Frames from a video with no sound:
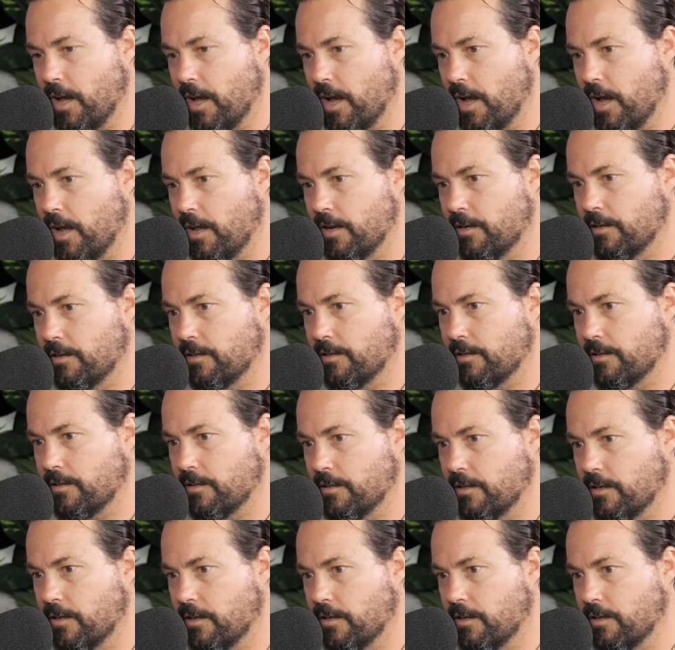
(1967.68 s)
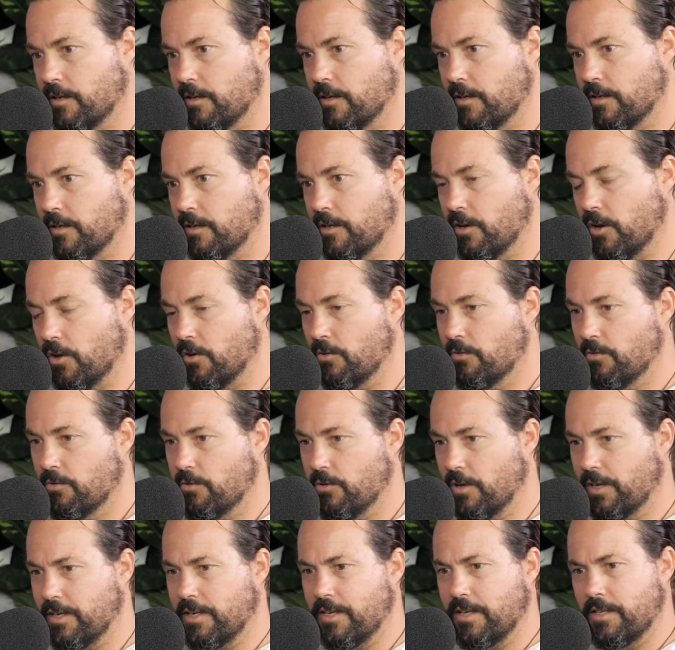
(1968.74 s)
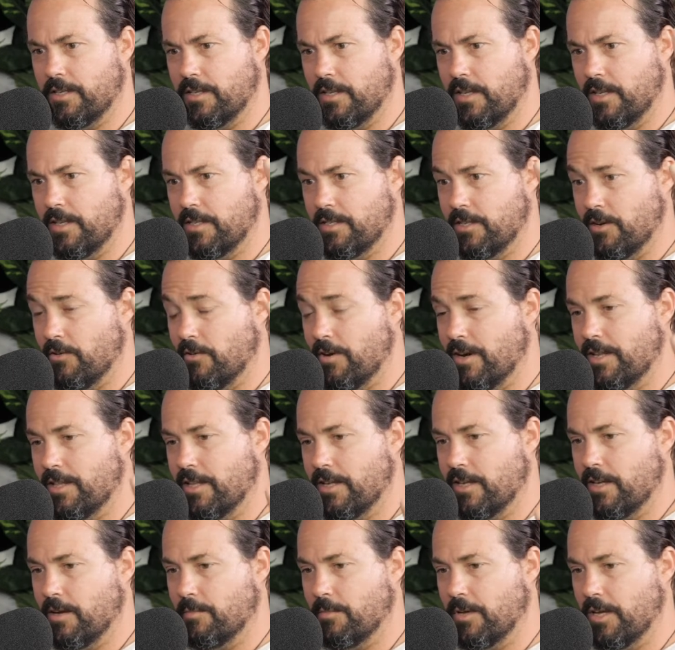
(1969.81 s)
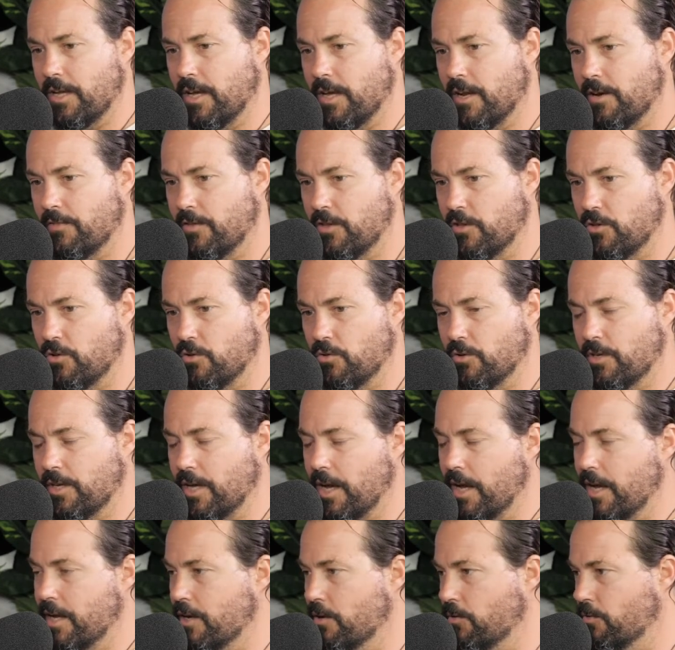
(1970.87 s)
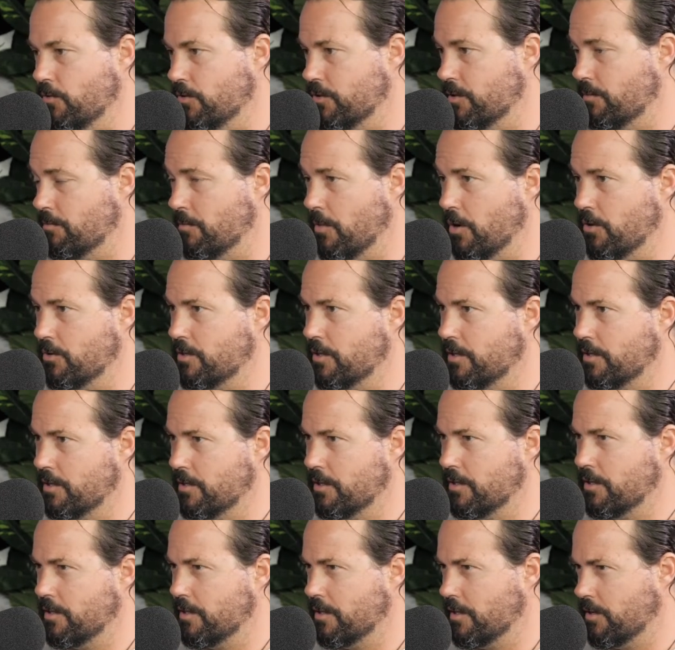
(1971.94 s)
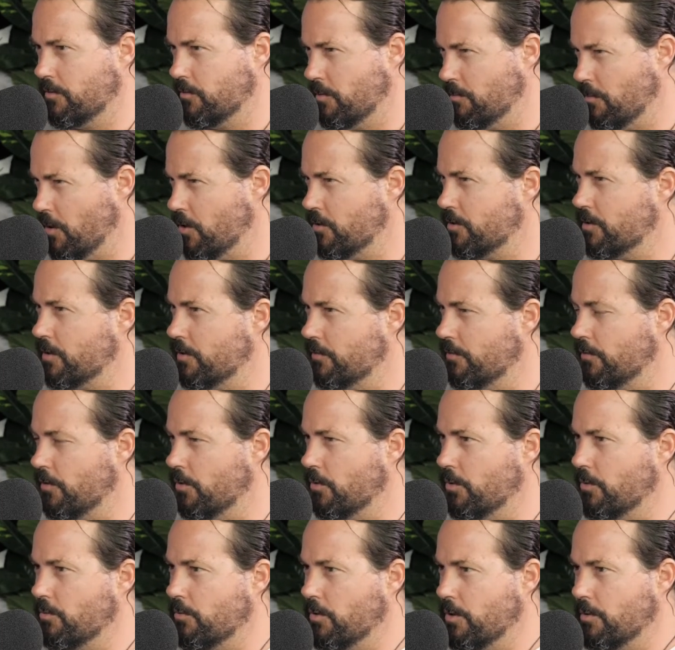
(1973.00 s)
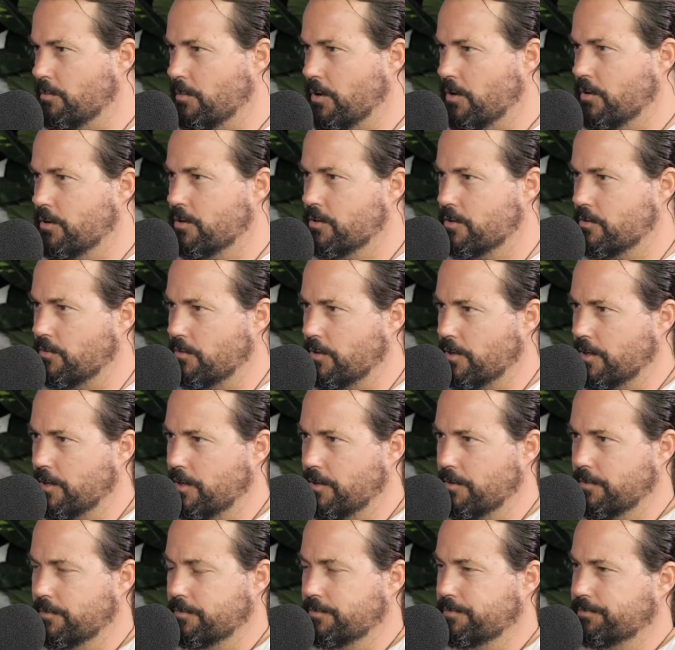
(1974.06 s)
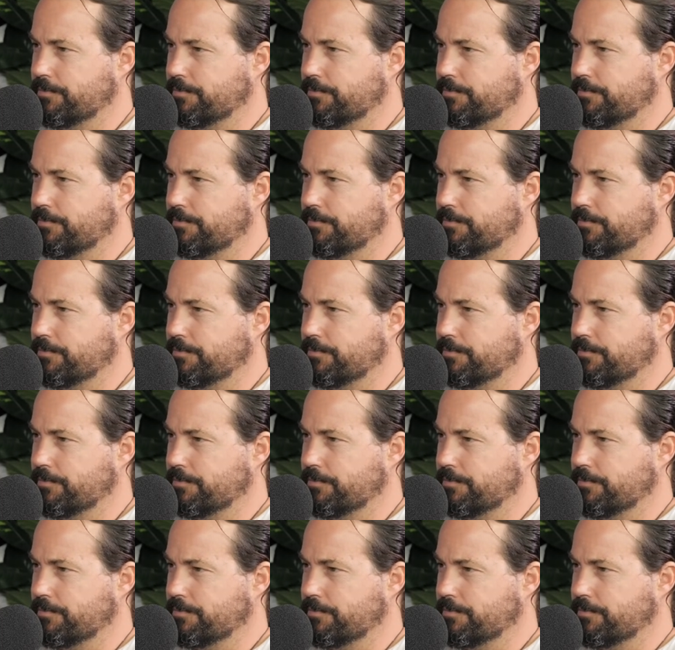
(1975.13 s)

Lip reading: And, like, is there anything coming out of the UK, or are we mostly following what America's doing here?